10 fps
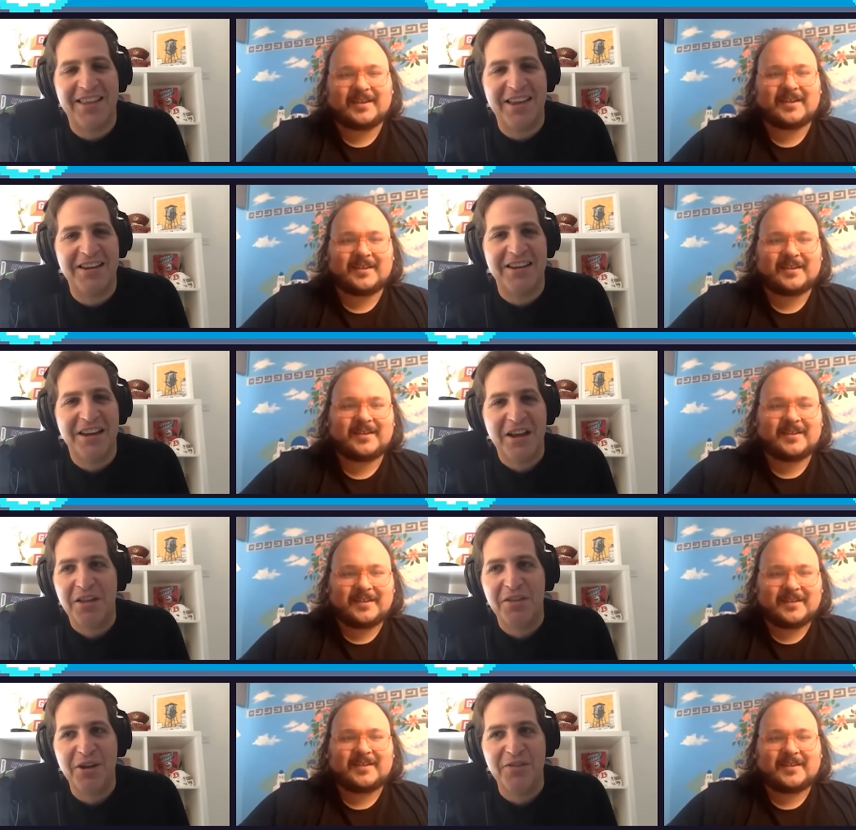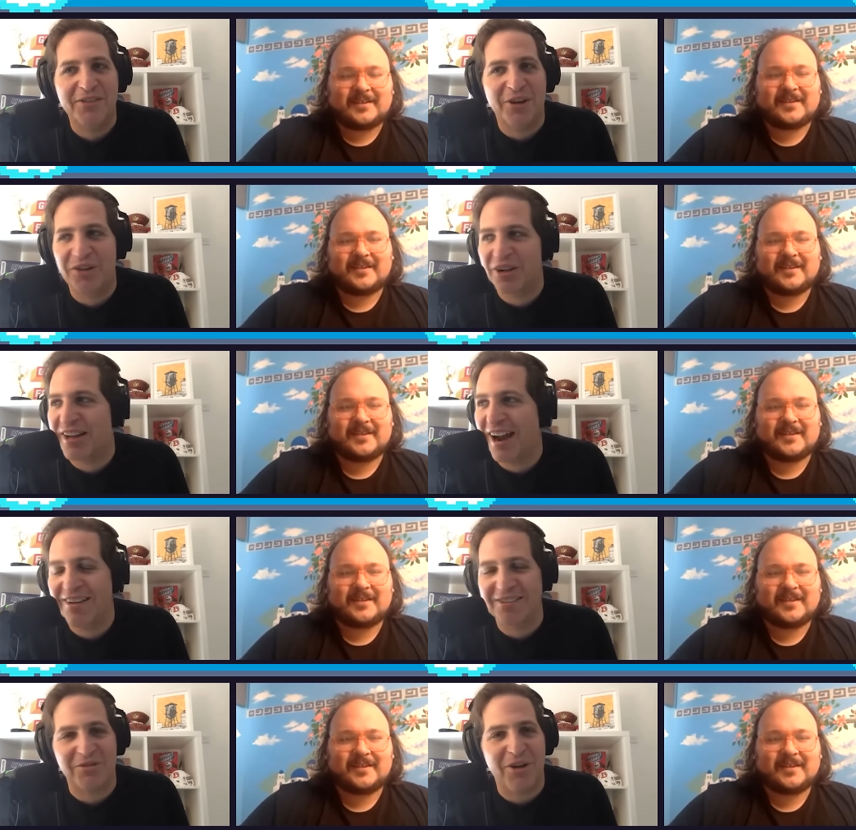Speaker 1: then
Speaker 2: you have this whole other
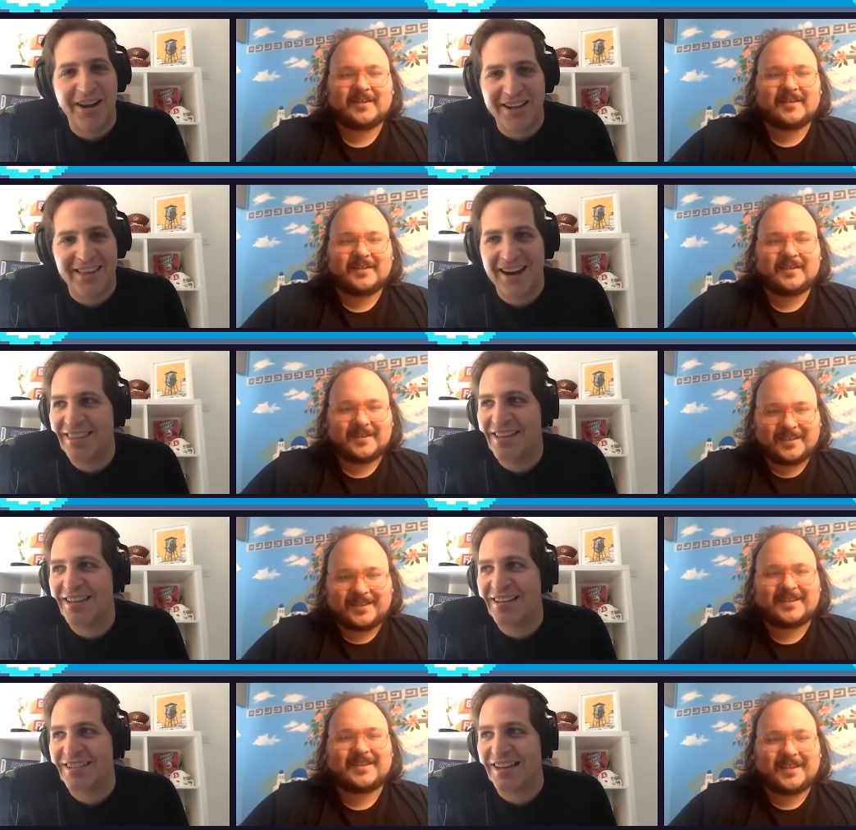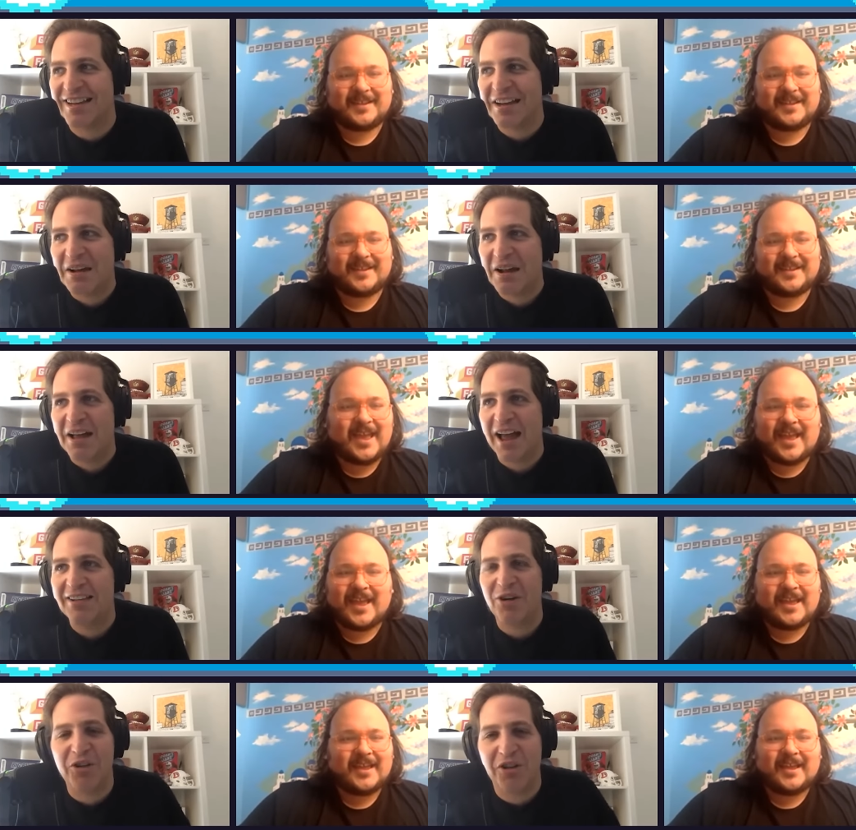character, Ronnie, that I think is like, has a
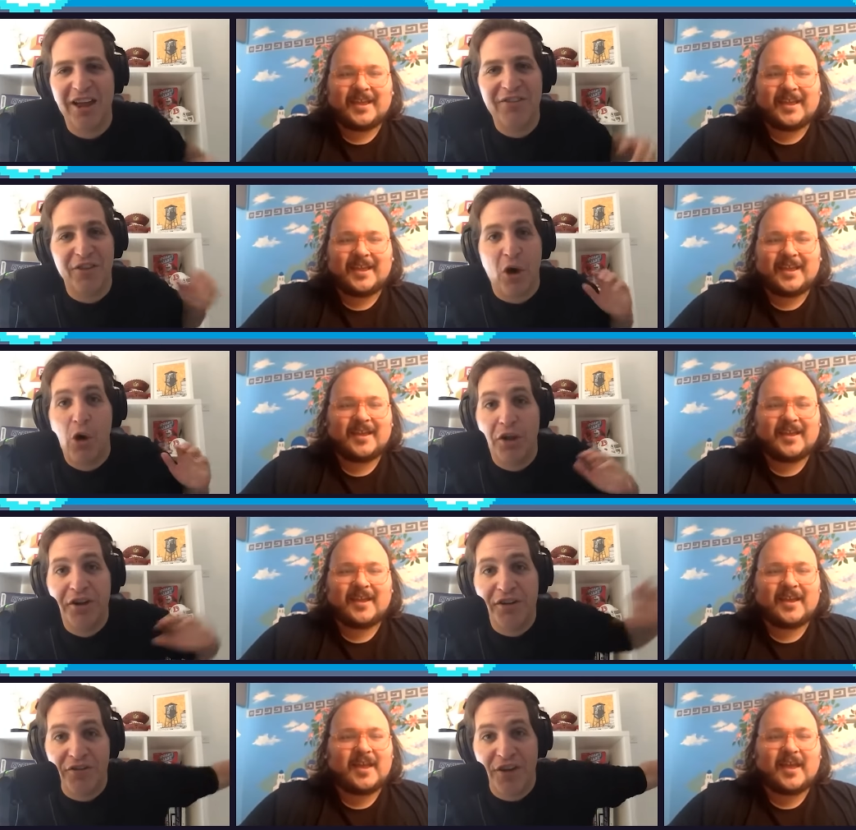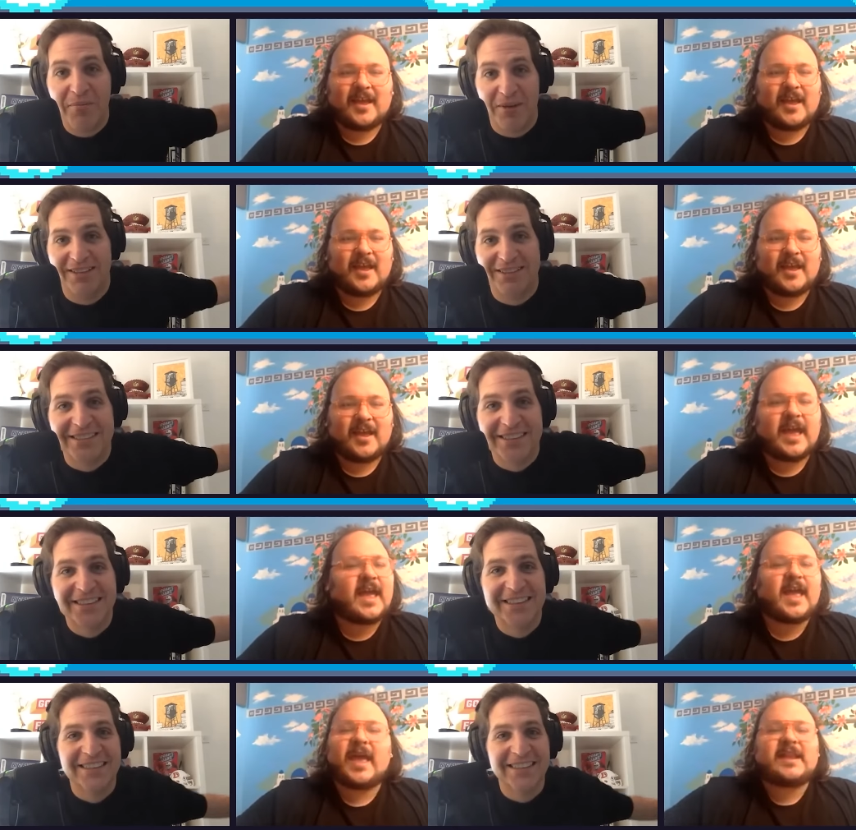whole other life with a whole other different fan base.
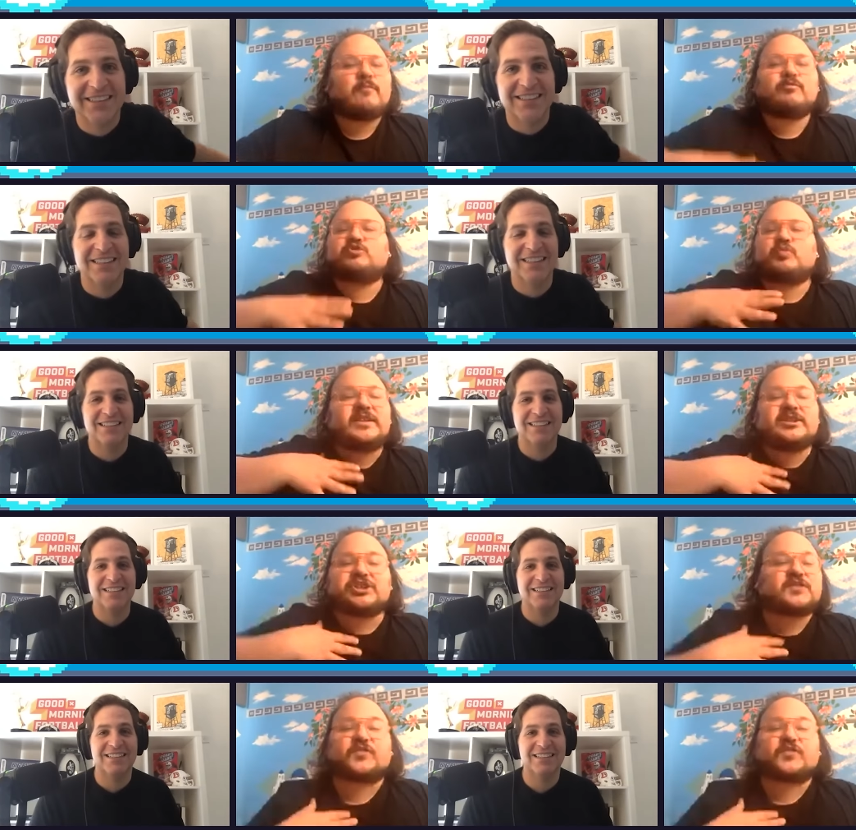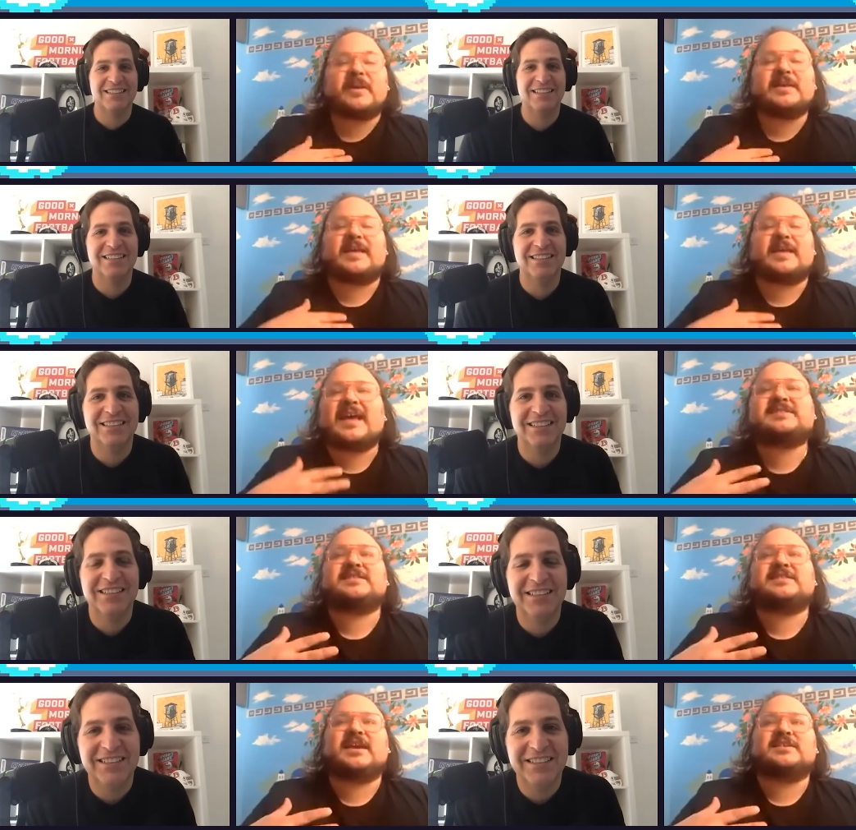
Speaker 1: And it was really just for me. Like, that's the
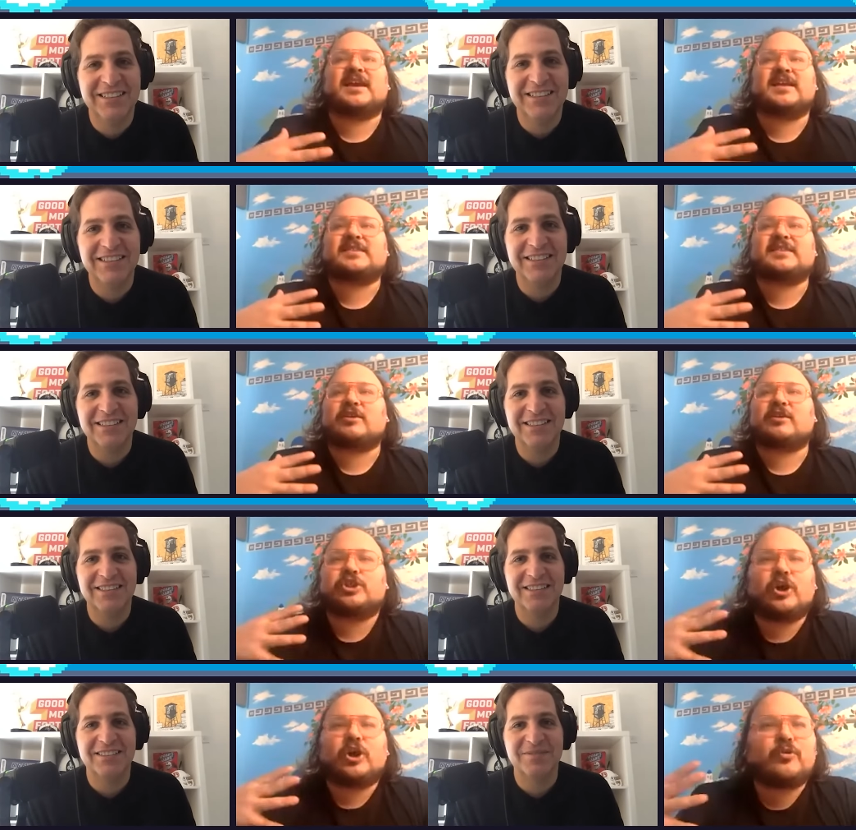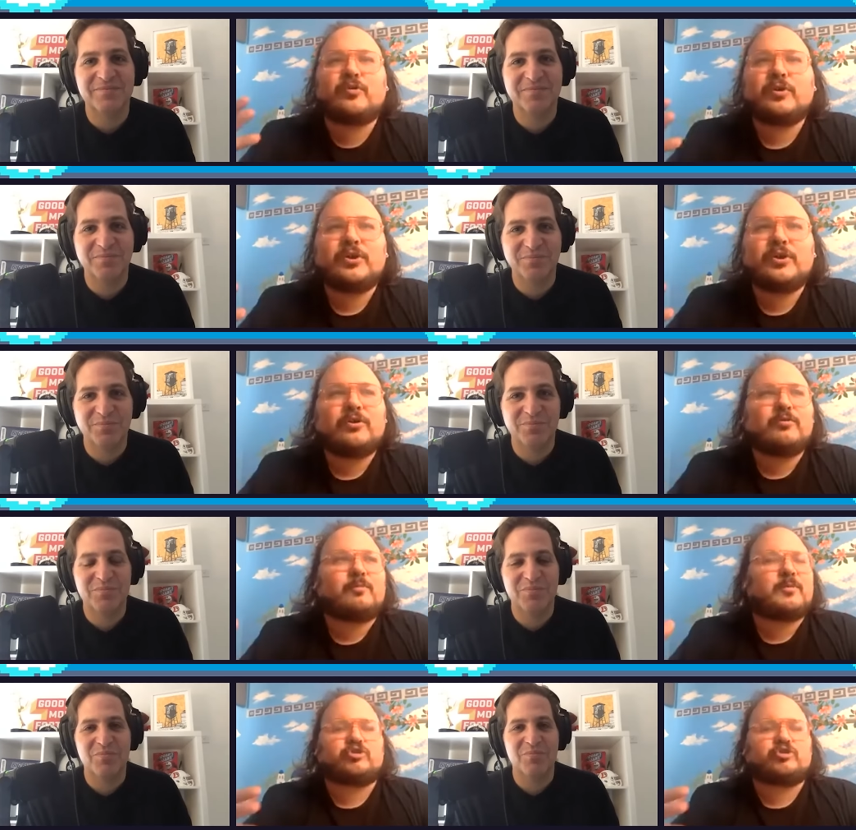thing. It's like, there was no
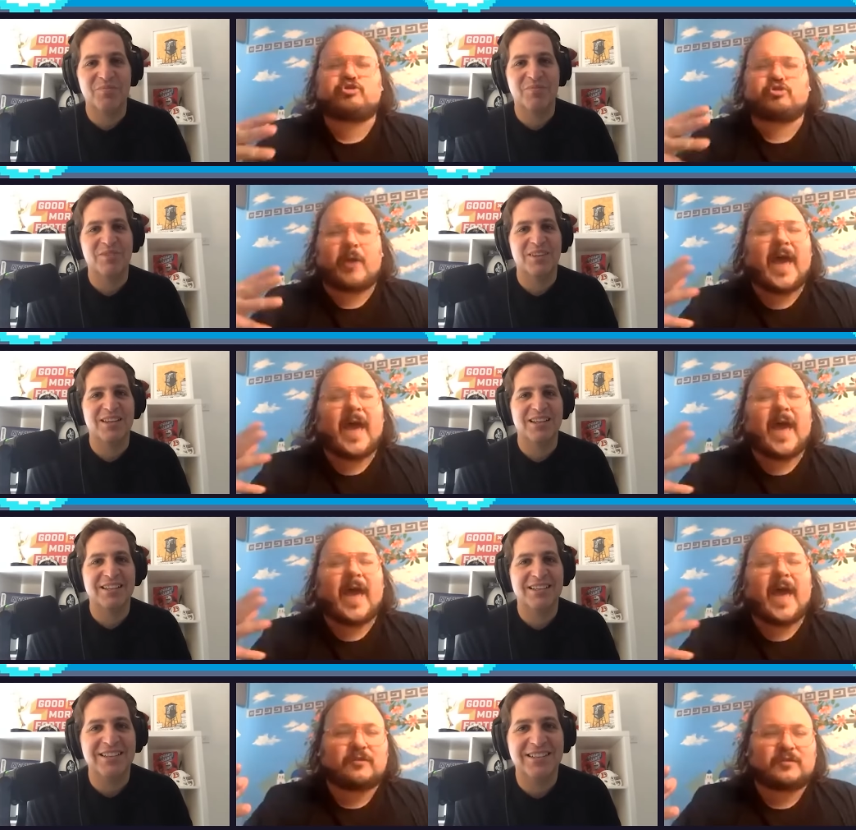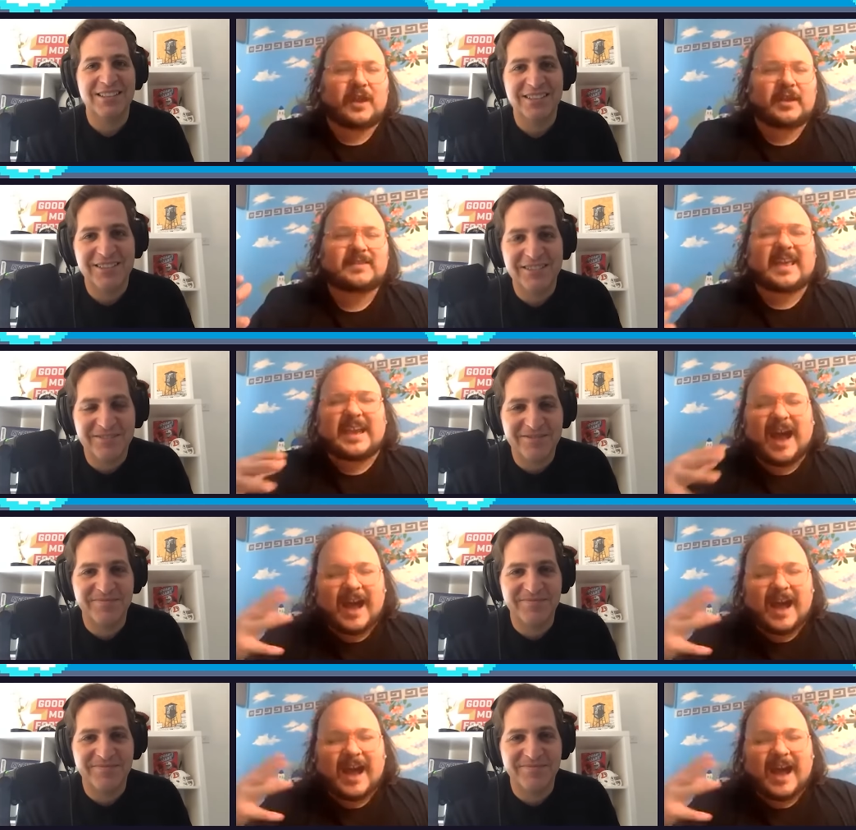strategy of like in